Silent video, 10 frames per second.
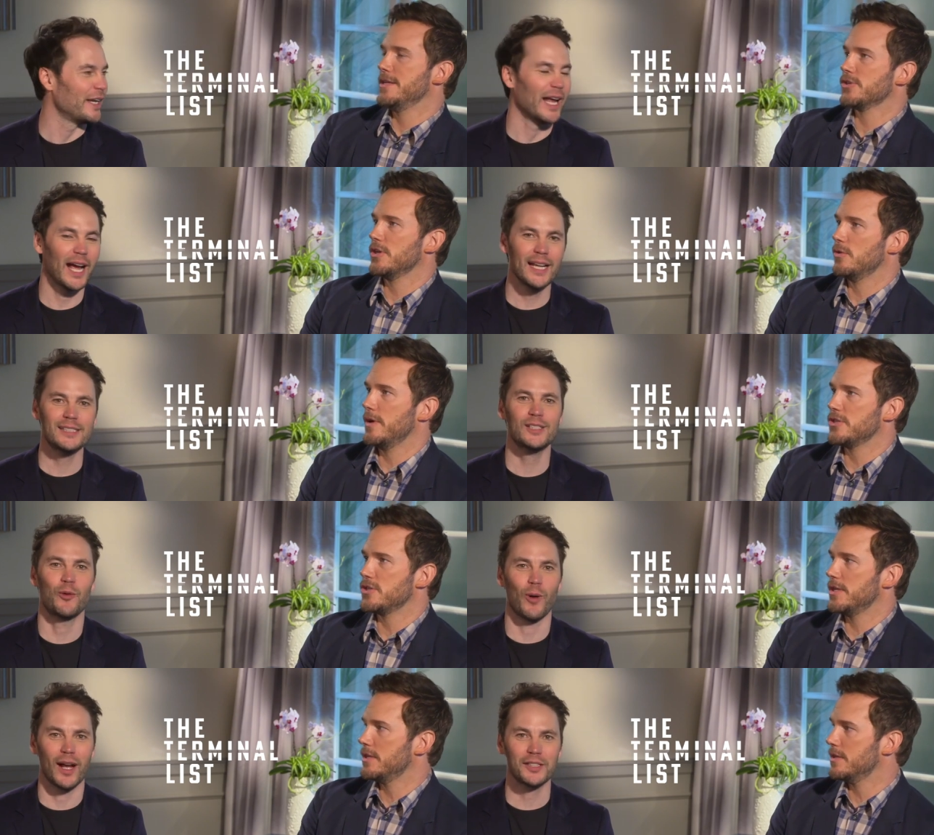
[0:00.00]
Speaker 1: nice good
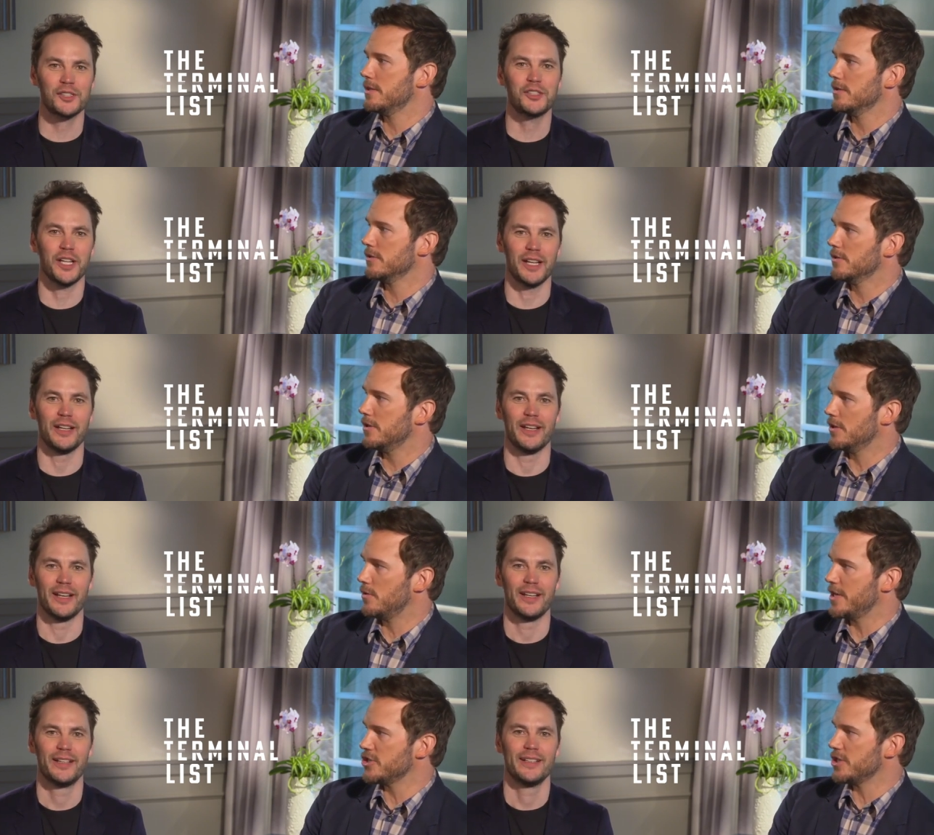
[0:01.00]
question. question. Good
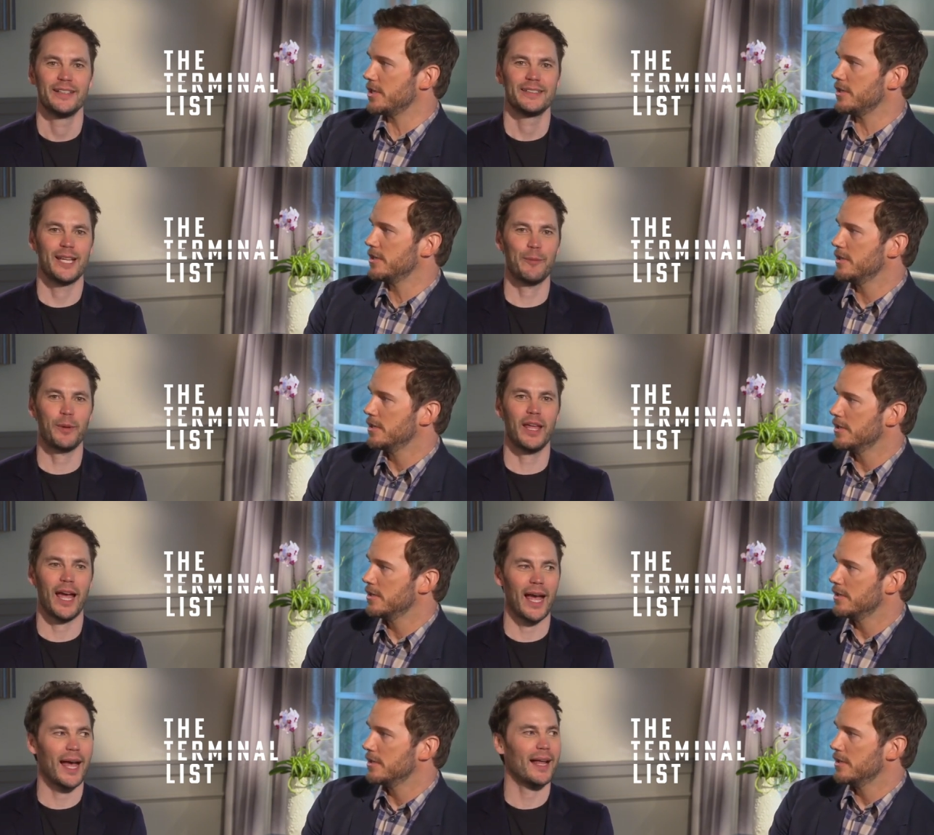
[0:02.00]
question. Tip of the
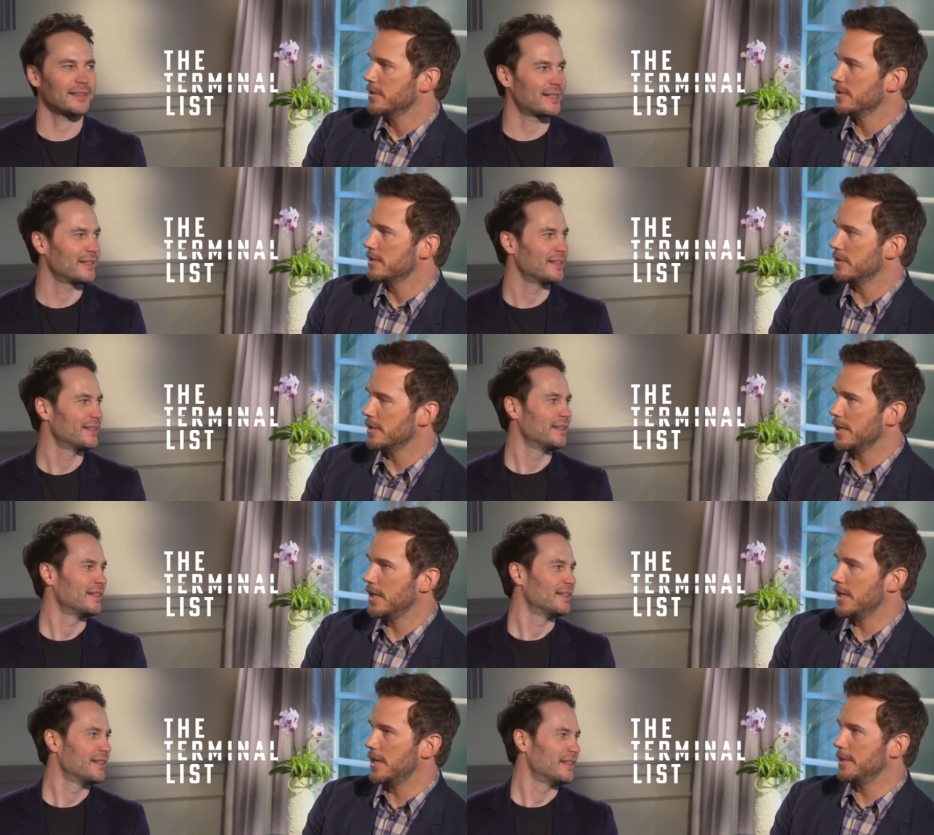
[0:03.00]
hat.
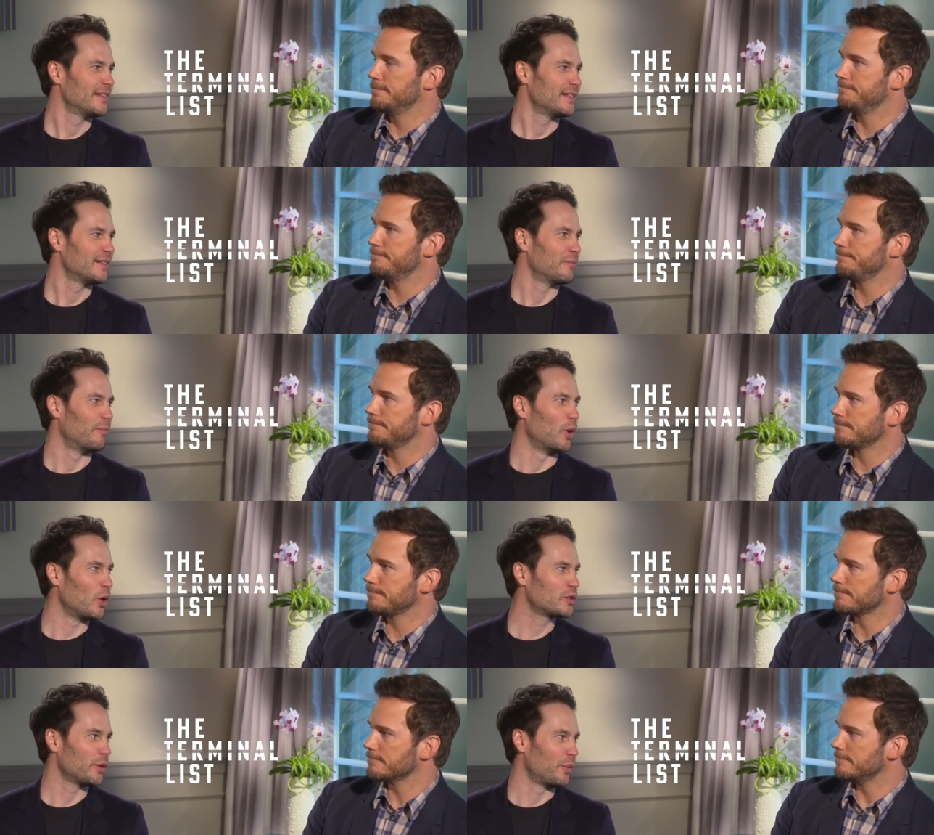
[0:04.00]
Um,
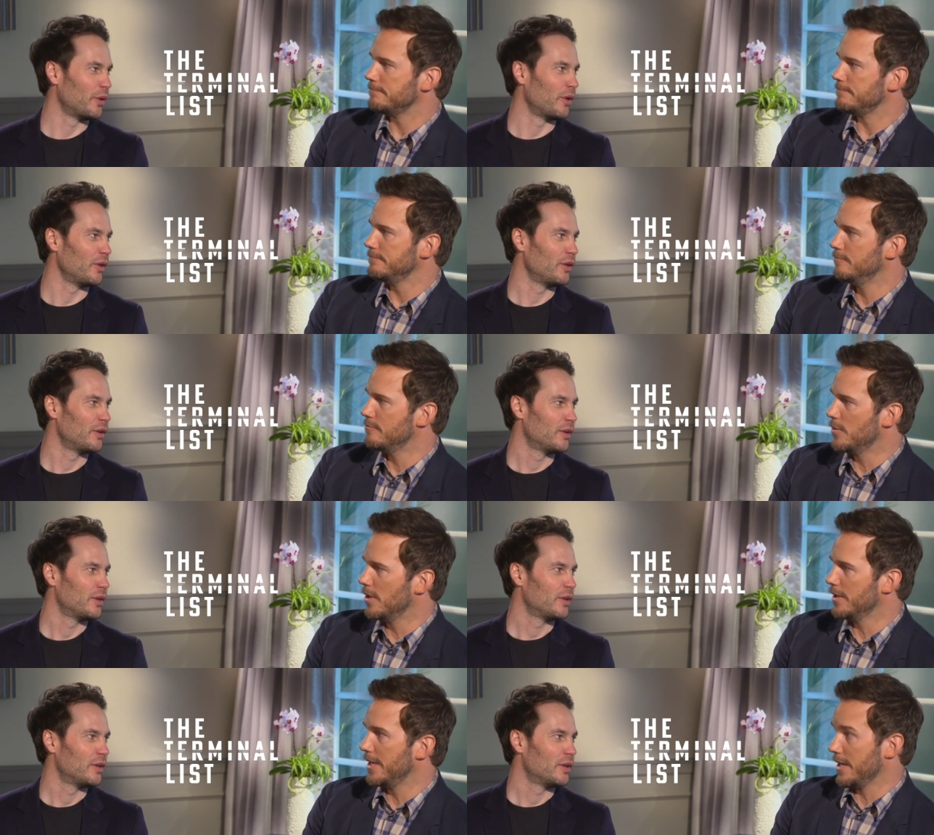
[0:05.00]
multiple.
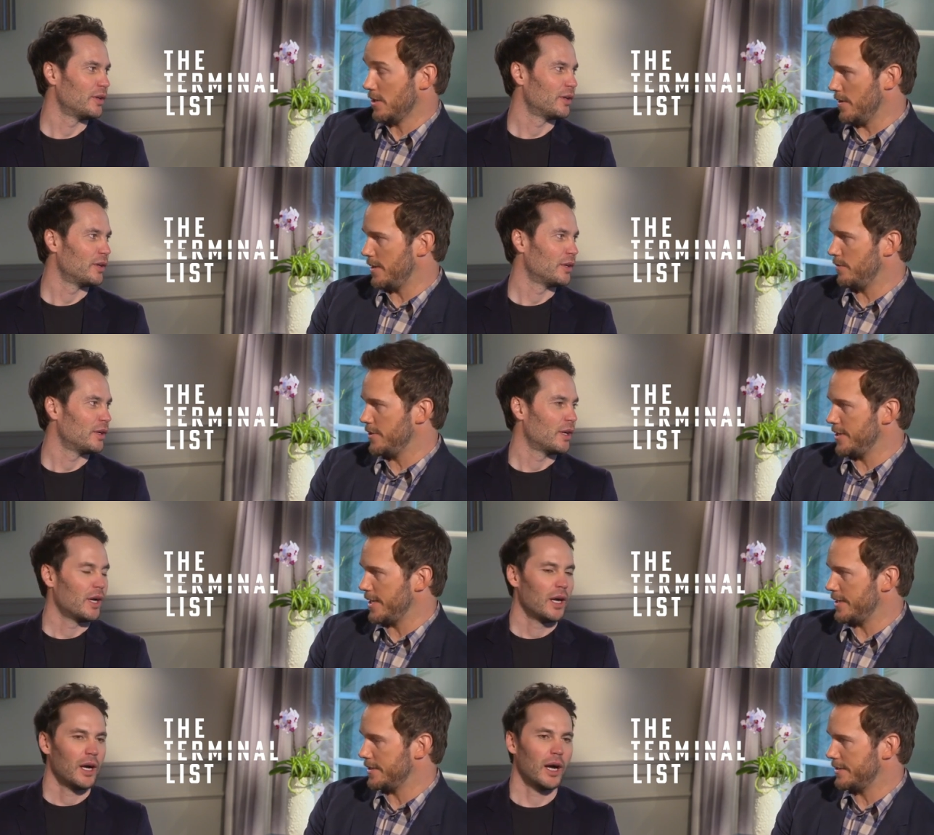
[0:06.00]
yeah,
Speaker 2: go ahead. What do you
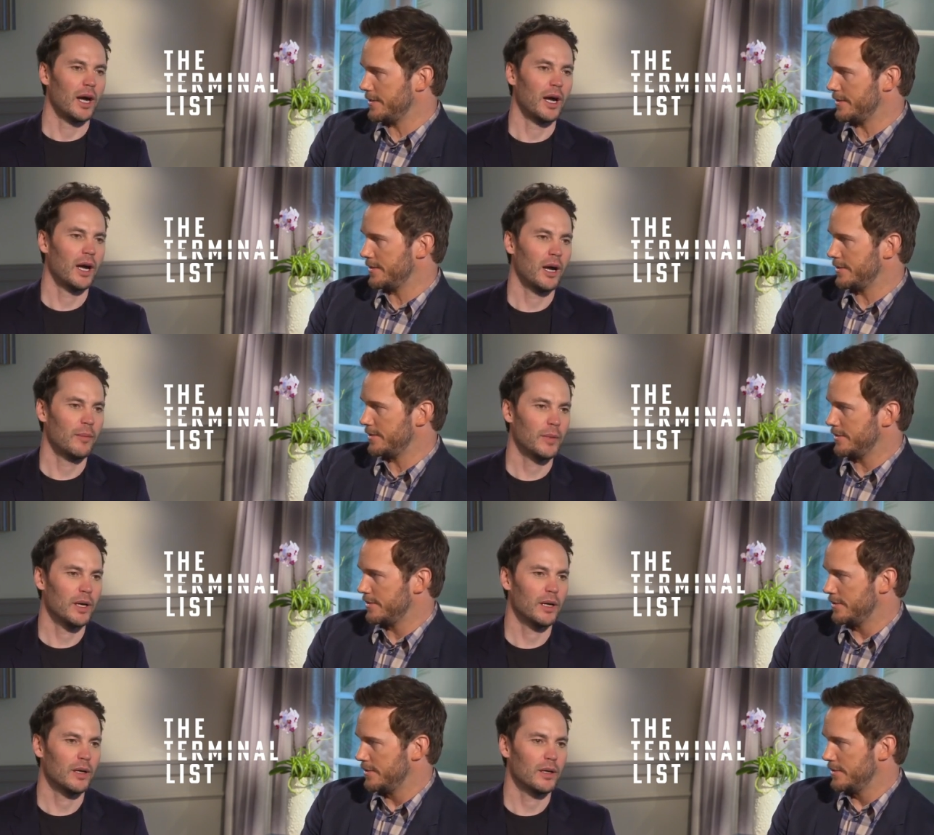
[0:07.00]
got?
Speaker 1: Um,
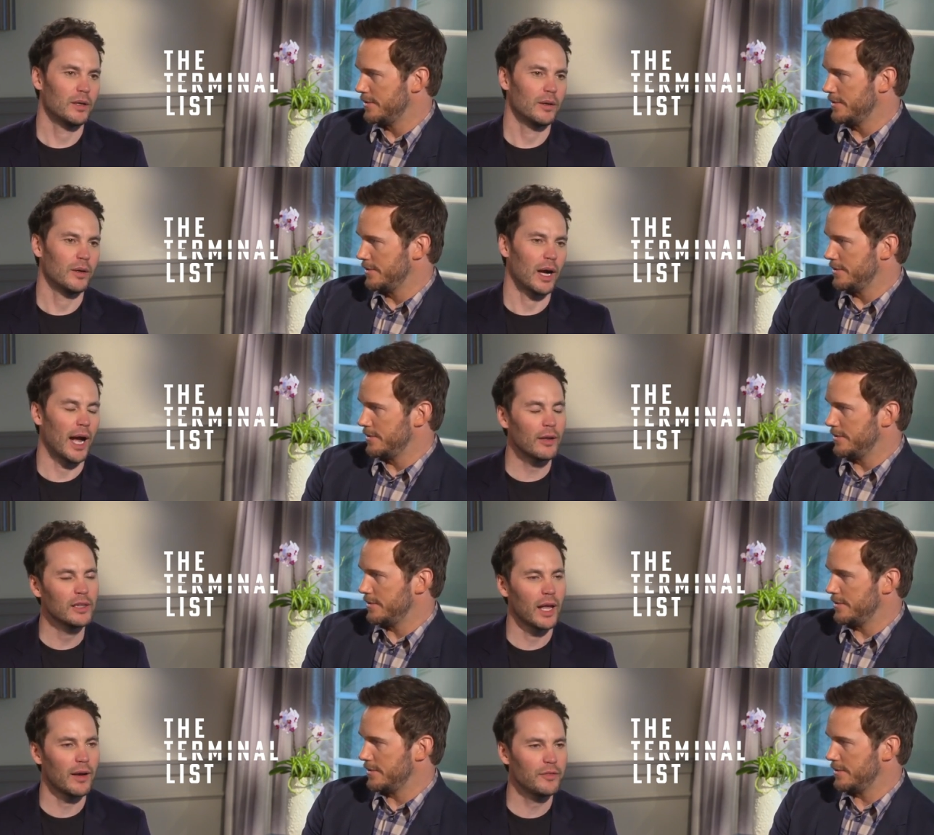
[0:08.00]
I'd
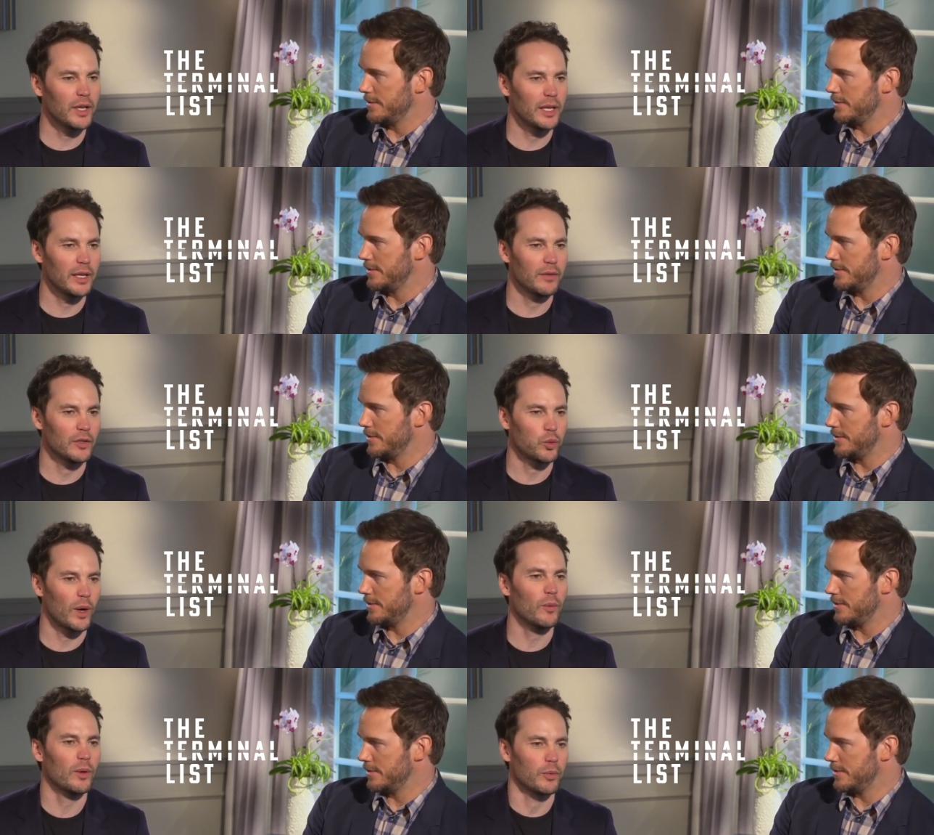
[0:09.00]
love to even,
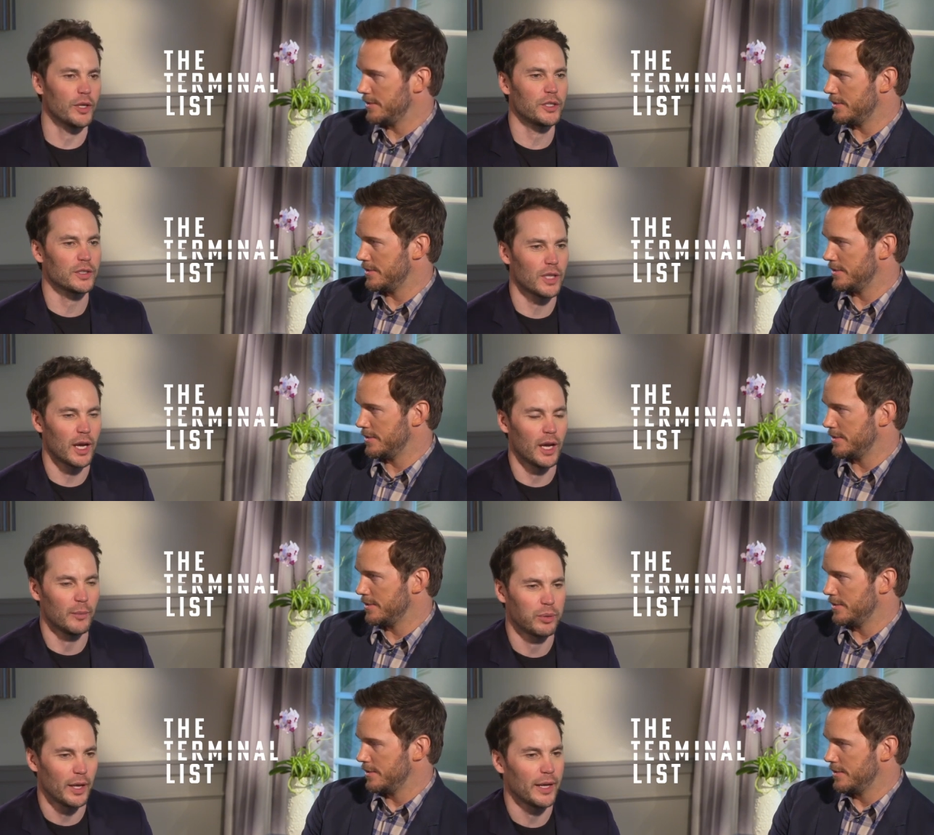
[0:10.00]
21 Bridges, I
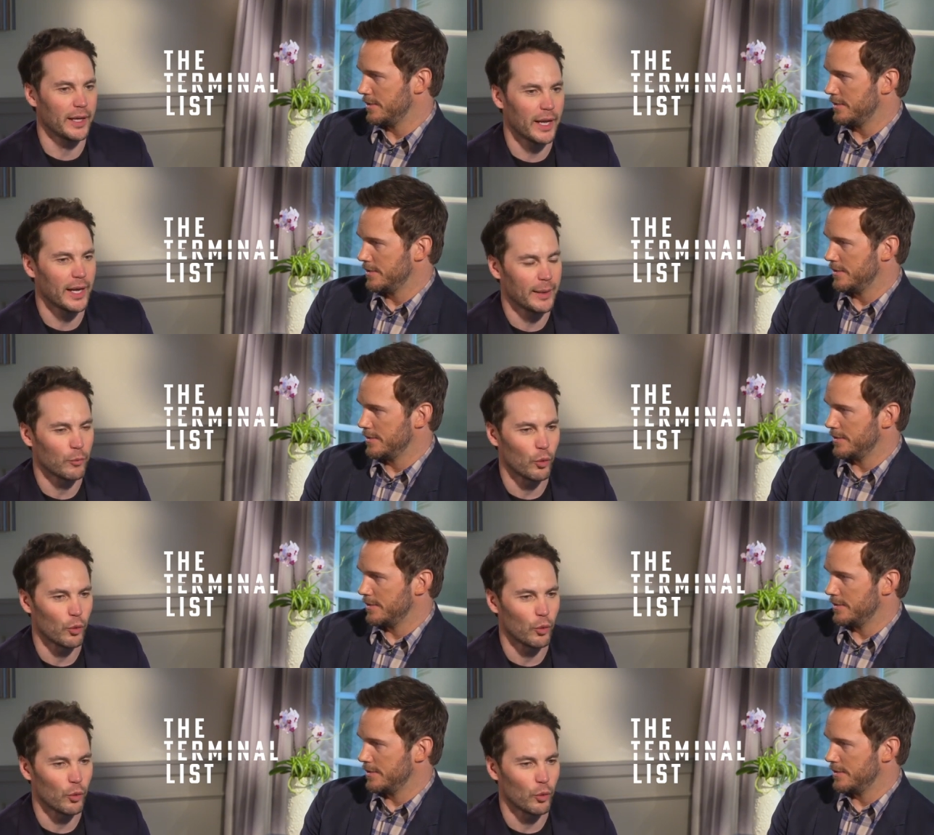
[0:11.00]
play a guy named